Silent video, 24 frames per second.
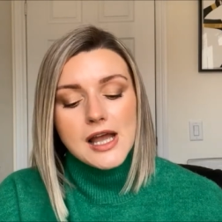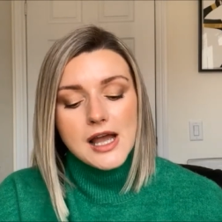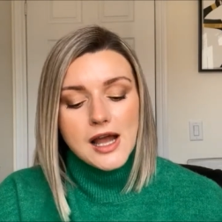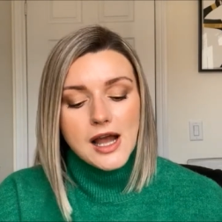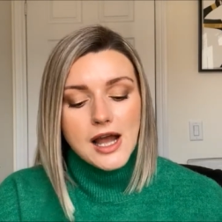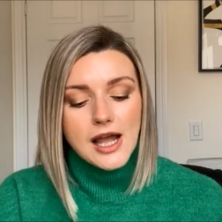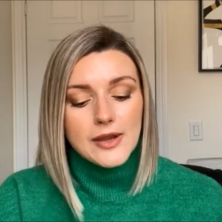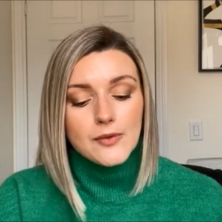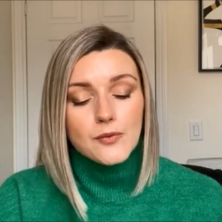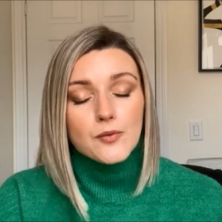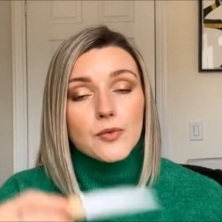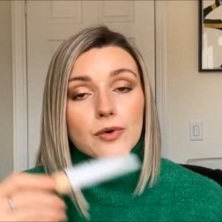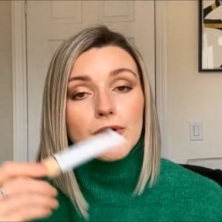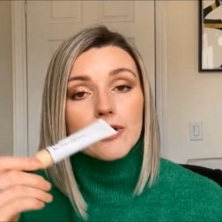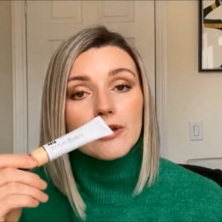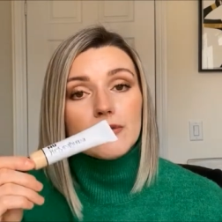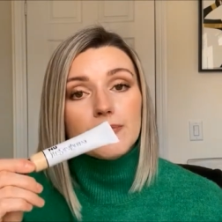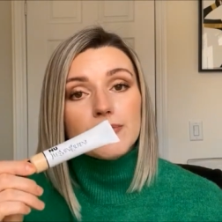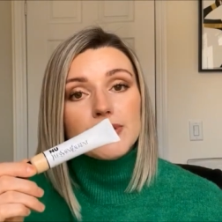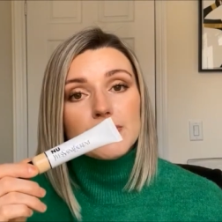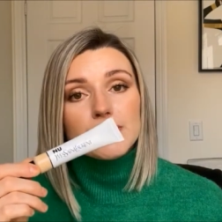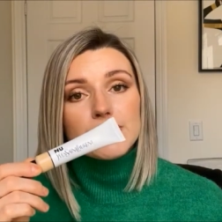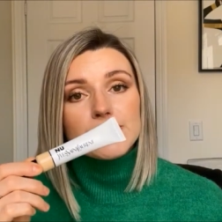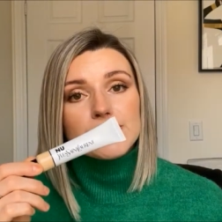I will
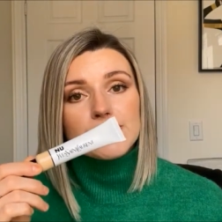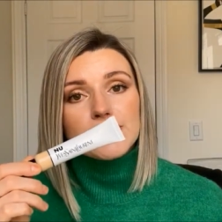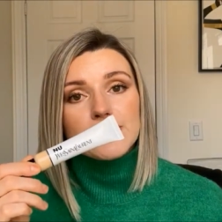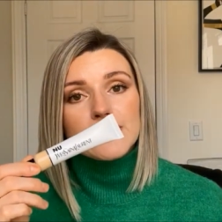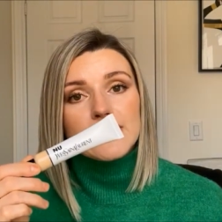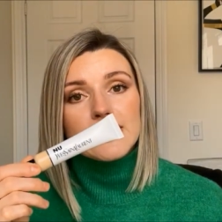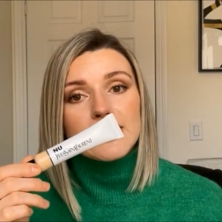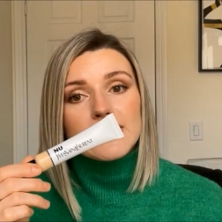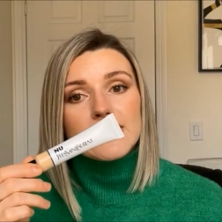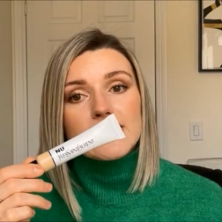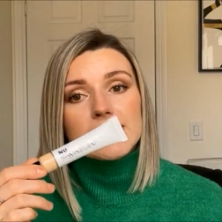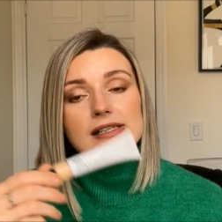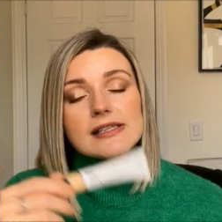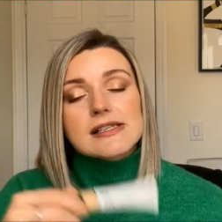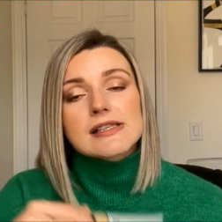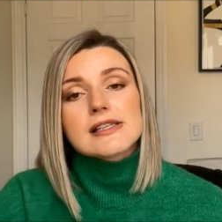be returning this.